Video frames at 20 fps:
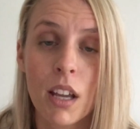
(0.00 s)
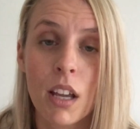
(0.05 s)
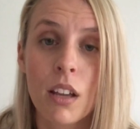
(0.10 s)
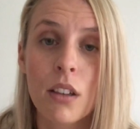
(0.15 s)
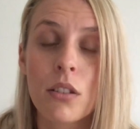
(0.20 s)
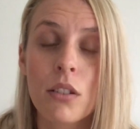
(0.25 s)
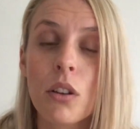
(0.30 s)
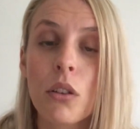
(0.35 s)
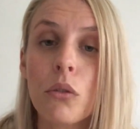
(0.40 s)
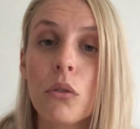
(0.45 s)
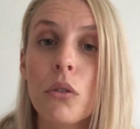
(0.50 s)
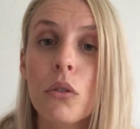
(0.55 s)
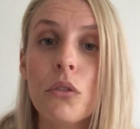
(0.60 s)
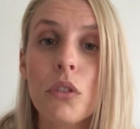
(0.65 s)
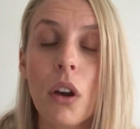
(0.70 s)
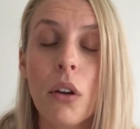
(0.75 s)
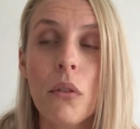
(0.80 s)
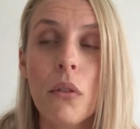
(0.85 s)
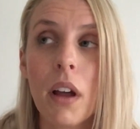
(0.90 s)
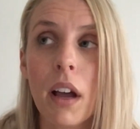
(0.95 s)
So you
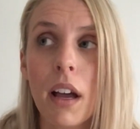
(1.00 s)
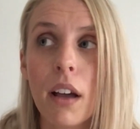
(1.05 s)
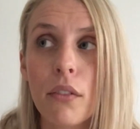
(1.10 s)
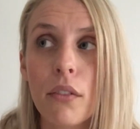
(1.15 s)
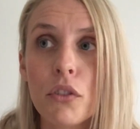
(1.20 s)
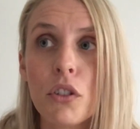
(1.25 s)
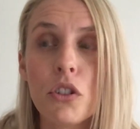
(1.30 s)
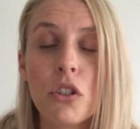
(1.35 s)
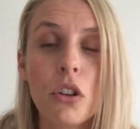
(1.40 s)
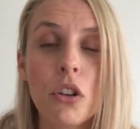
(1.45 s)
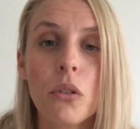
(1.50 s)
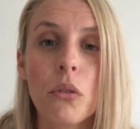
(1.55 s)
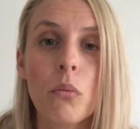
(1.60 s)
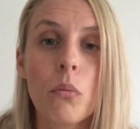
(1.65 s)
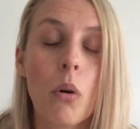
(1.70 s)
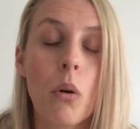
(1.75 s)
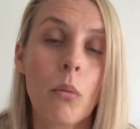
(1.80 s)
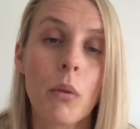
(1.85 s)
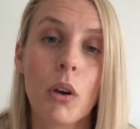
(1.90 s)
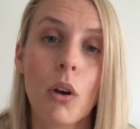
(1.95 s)
don't have to do
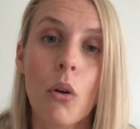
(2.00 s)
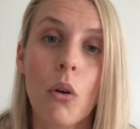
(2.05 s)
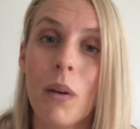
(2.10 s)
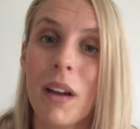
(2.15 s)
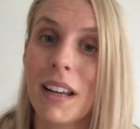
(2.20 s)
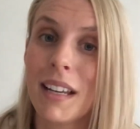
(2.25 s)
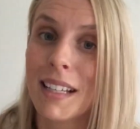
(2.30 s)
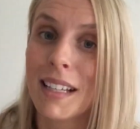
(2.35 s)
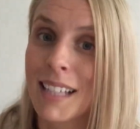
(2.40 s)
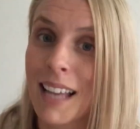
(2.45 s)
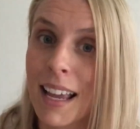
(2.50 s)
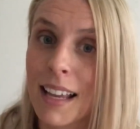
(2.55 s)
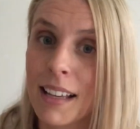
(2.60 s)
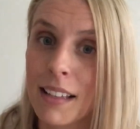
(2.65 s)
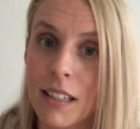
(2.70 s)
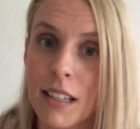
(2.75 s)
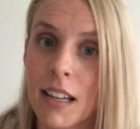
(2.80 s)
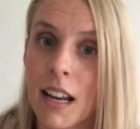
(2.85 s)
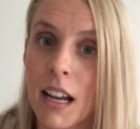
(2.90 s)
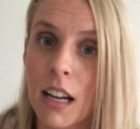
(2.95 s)
what we call any text
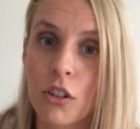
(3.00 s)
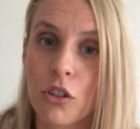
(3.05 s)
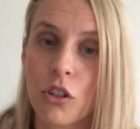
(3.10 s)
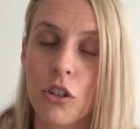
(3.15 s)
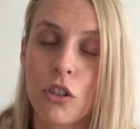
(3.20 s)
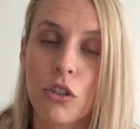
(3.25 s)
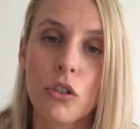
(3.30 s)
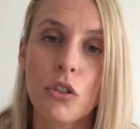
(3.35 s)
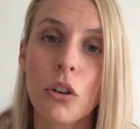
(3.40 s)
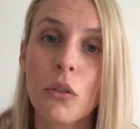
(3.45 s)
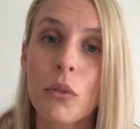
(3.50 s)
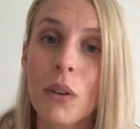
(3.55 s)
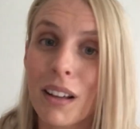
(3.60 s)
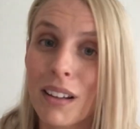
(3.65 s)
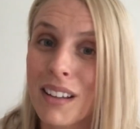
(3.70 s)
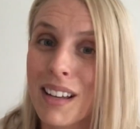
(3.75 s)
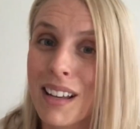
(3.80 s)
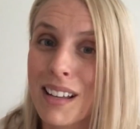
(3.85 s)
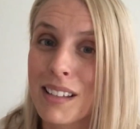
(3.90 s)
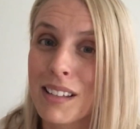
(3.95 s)
in action. You don't
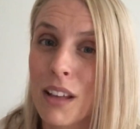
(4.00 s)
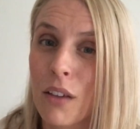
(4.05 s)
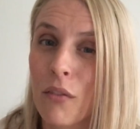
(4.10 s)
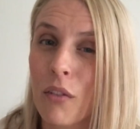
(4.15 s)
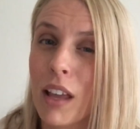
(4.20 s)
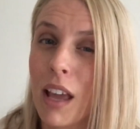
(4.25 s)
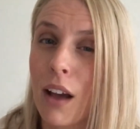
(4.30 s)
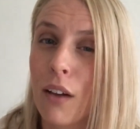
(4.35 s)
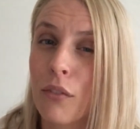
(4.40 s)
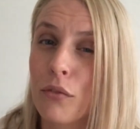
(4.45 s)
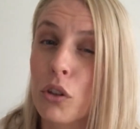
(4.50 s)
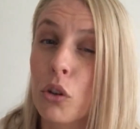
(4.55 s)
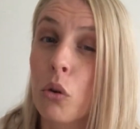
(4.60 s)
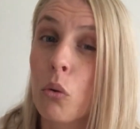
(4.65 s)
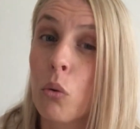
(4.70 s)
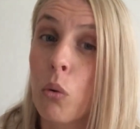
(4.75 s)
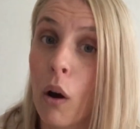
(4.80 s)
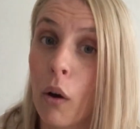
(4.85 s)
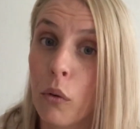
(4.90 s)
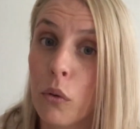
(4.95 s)
necessarily have to
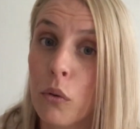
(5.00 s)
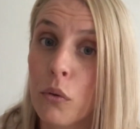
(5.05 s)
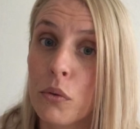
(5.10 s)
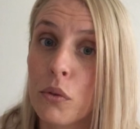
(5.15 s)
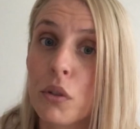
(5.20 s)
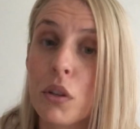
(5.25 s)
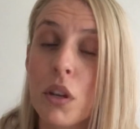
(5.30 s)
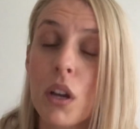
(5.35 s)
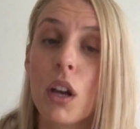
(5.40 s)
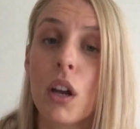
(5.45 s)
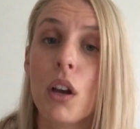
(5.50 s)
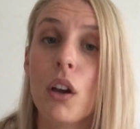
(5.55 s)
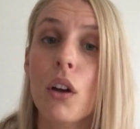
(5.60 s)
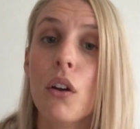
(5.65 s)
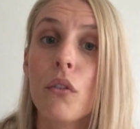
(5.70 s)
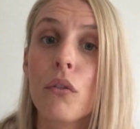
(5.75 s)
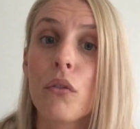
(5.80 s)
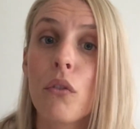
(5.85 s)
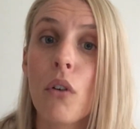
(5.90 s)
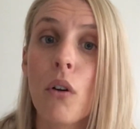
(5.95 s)
quote
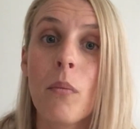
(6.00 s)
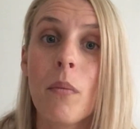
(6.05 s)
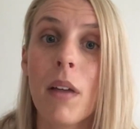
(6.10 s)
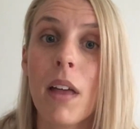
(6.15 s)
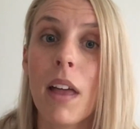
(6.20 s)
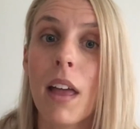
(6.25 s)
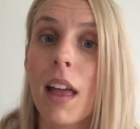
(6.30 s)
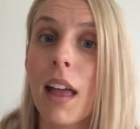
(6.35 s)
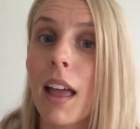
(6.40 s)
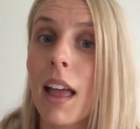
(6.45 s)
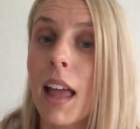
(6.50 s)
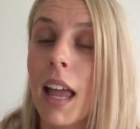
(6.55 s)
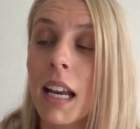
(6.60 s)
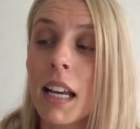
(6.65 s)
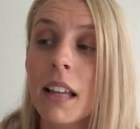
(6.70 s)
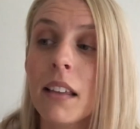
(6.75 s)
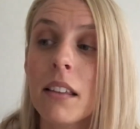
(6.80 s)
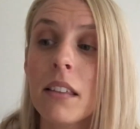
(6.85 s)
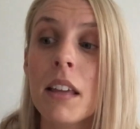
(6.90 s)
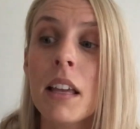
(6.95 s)
from
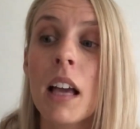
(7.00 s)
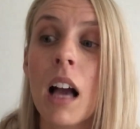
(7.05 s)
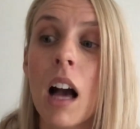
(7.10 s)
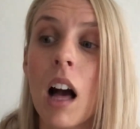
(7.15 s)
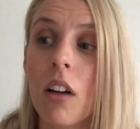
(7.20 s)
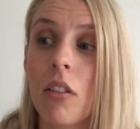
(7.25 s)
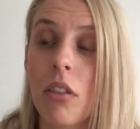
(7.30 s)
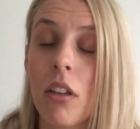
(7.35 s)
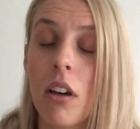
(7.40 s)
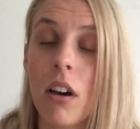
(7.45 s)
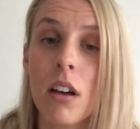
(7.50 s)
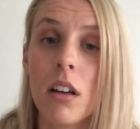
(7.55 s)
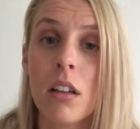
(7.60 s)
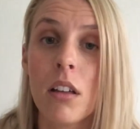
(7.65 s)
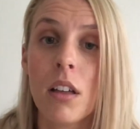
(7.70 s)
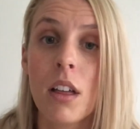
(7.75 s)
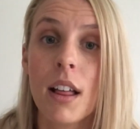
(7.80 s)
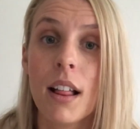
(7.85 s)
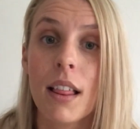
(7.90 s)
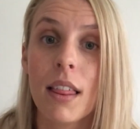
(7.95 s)
anything other
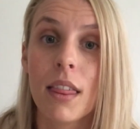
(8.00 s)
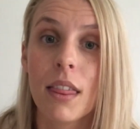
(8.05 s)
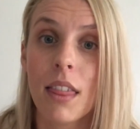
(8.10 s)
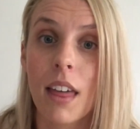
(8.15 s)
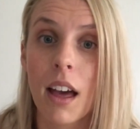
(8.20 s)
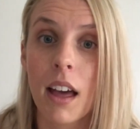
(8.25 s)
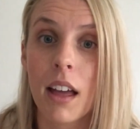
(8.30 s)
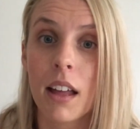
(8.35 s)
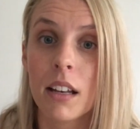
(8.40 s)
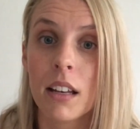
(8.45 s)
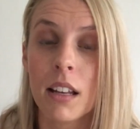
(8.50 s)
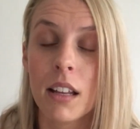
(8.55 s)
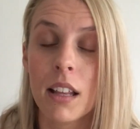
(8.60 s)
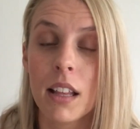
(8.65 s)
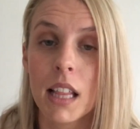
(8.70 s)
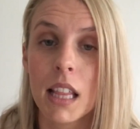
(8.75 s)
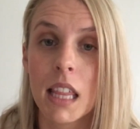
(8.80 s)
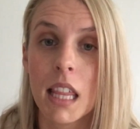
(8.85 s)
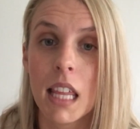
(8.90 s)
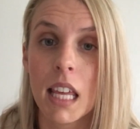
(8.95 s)
than
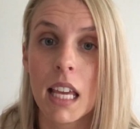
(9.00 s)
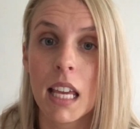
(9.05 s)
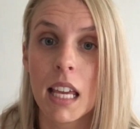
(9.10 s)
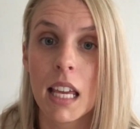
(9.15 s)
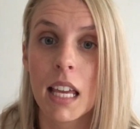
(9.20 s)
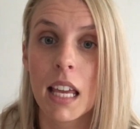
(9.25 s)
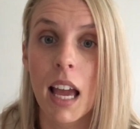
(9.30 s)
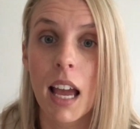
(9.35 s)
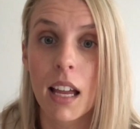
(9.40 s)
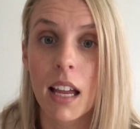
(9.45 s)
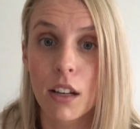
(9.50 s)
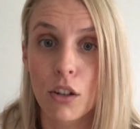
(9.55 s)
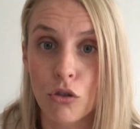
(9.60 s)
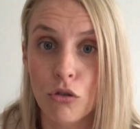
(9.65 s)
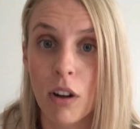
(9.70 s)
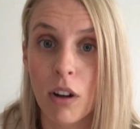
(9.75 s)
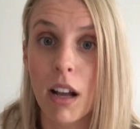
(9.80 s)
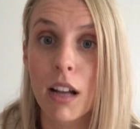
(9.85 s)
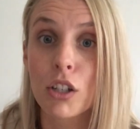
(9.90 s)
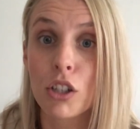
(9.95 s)
the
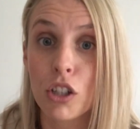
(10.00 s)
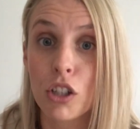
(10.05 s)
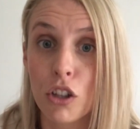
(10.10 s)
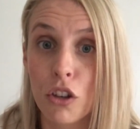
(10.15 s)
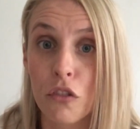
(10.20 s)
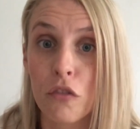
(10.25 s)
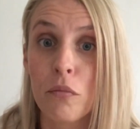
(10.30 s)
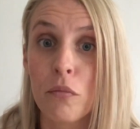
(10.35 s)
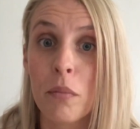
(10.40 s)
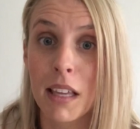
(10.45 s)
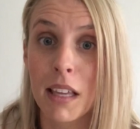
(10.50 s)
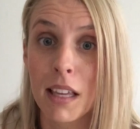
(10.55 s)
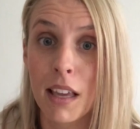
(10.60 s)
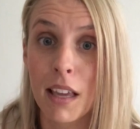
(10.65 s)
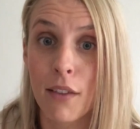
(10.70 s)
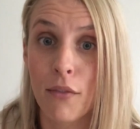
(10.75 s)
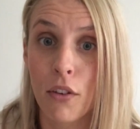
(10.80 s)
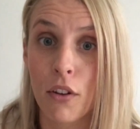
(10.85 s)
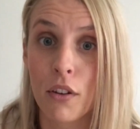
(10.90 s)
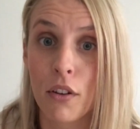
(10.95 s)
extract you've
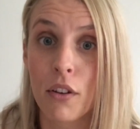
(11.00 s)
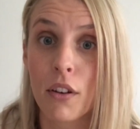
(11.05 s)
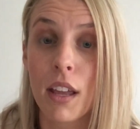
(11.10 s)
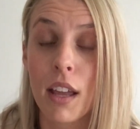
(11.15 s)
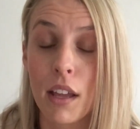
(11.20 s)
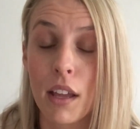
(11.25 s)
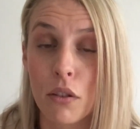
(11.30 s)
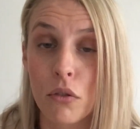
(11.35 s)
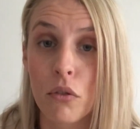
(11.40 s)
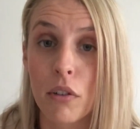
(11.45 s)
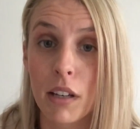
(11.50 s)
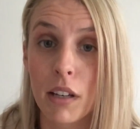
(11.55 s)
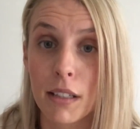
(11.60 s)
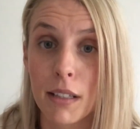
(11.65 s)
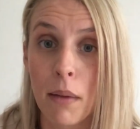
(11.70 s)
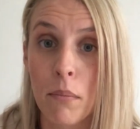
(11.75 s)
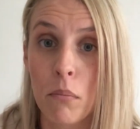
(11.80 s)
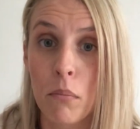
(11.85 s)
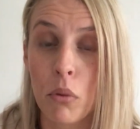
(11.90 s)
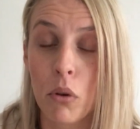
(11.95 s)
given in your
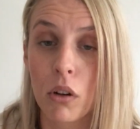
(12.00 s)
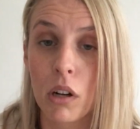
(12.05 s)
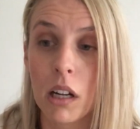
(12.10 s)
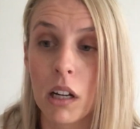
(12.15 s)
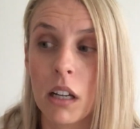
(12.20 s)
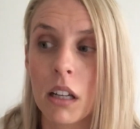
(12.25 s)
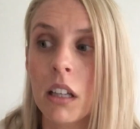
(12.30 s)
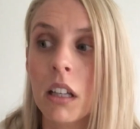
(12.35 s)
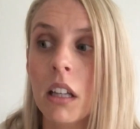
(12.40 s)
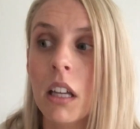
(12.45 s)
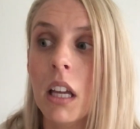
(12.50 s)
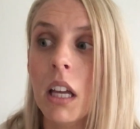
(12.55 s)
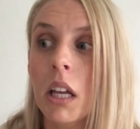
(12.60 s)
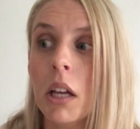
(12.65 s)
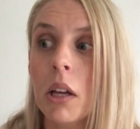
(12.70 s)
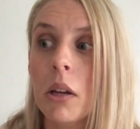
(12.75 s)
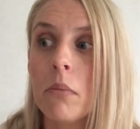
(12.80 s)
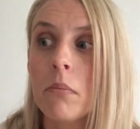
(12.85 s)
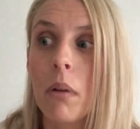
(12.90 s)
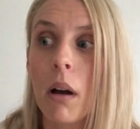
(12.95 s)
exam booklet,
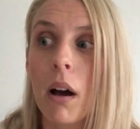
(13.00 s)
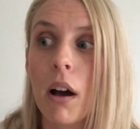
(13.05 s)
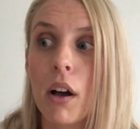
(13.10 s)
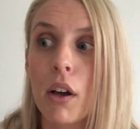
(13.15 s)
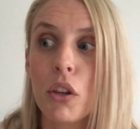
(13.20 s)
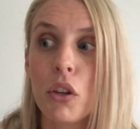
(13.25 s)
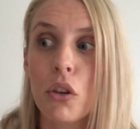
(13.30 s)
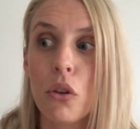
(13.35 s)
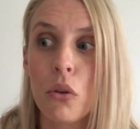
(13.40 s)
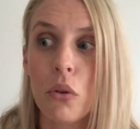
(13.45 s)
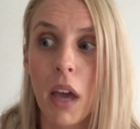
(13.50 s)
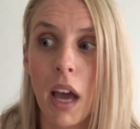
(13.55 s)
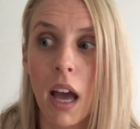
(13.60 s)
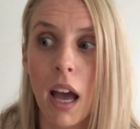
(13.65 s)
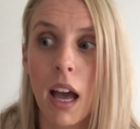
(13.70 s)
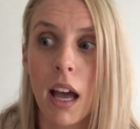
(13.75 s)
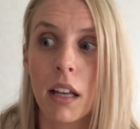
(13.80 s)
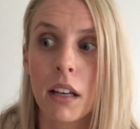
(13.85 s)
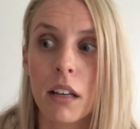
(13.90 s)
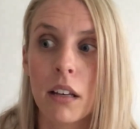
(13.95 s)
but you
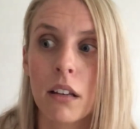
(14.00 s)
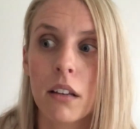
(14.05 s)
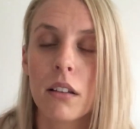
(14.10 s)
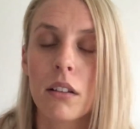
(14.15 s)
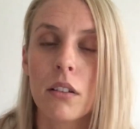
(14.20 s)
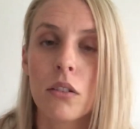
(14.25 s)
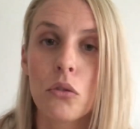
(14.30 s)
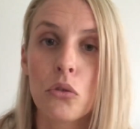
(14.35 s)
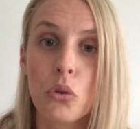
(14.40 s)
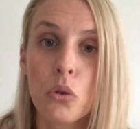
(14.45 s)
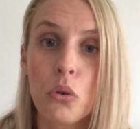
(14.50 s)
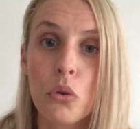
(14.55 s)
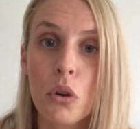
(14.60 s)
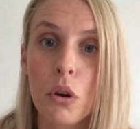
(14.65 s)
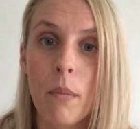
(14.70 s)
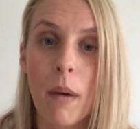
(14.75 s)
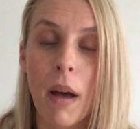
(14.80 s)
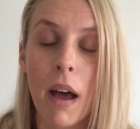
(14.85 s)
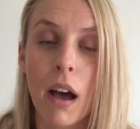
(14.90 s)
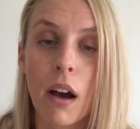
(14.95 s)
can talk
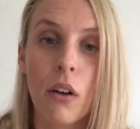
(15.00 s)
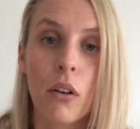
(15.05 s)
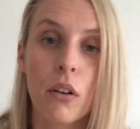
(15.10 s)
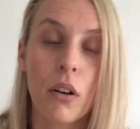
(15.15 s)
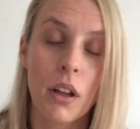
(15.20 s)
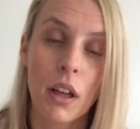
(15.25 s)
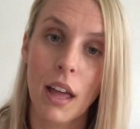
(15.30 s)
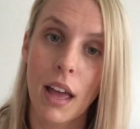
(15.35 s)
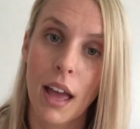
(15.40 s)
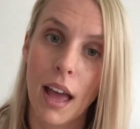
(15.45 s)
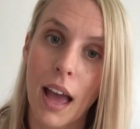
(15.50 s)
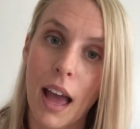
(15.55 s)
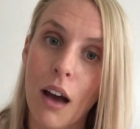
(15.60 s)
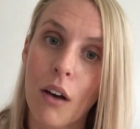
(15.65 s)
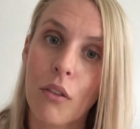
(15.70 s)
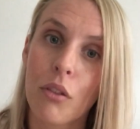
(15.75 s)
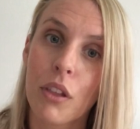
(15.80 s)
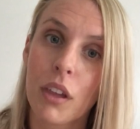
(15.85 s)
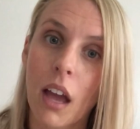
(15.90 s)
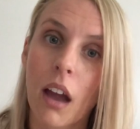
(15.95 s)
about how
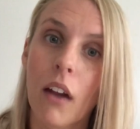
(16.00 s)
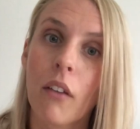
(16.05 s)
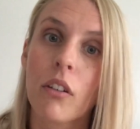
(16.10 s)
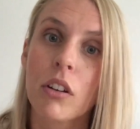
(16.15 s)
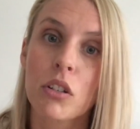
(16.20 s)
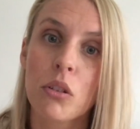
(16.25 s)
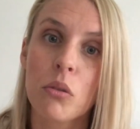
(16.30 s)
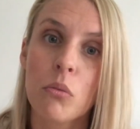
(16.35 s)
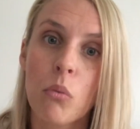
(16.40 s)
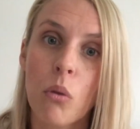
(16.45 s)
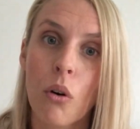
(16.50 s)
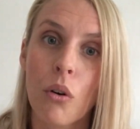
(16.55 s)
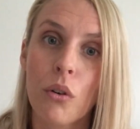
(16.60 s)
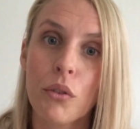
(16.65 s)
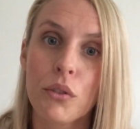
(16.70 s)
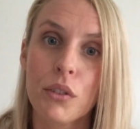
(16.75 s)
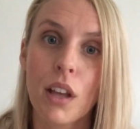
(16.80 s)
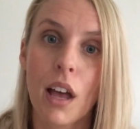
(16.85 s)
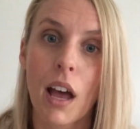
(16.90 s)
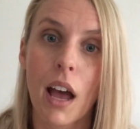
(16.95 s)
the character
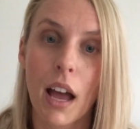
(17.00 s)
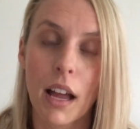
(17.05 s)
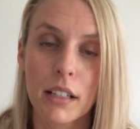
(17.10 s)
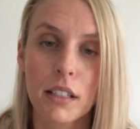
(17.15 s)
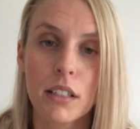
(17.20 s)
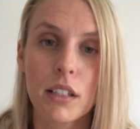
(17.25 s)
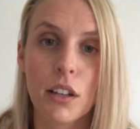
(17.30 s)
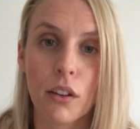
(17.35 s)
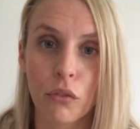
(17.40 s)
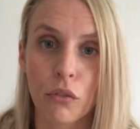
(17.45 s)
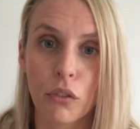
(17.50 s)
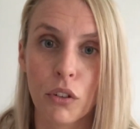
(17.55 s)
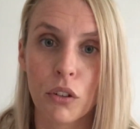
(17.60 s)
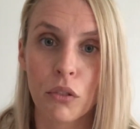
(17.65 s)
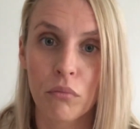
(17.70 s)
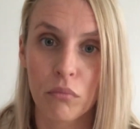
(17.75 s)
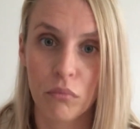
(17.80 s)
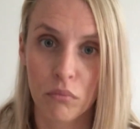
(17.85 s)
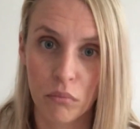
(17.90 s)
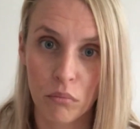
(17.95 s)
was at
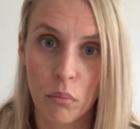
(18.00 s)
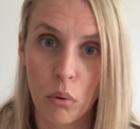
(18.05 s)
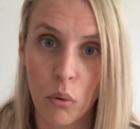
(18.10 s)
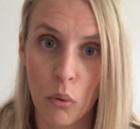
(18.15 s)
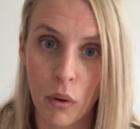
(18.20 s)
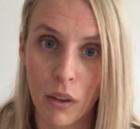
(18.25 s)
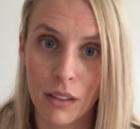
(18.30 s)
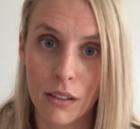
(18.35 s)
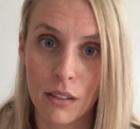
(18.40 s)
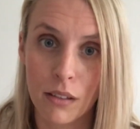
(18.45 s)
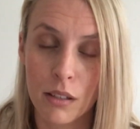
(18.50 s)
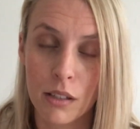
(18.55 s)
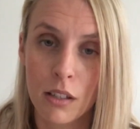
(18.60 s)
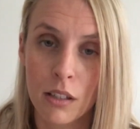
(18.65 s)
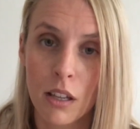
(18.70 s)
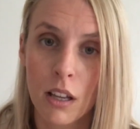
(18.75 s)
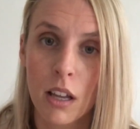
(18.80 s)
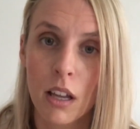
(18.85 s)
different points.